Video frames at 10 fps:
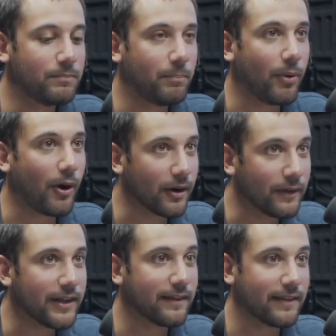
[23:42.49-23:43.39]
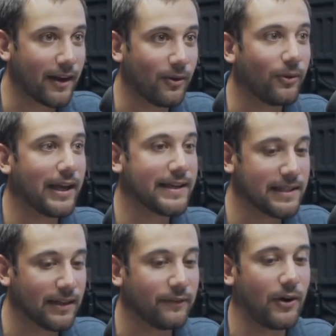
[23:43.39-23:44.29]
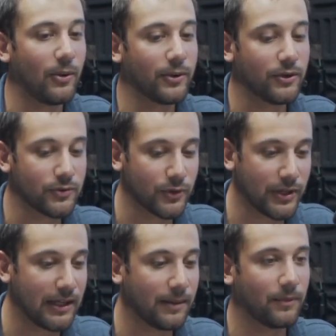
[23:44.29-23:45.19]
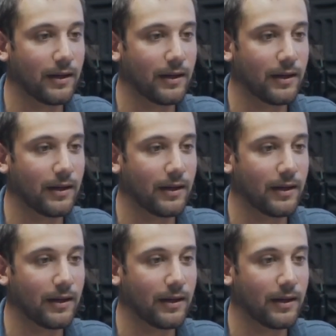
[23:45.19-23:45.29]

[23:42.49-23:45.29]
Part of it is that whole idea of following your dreams.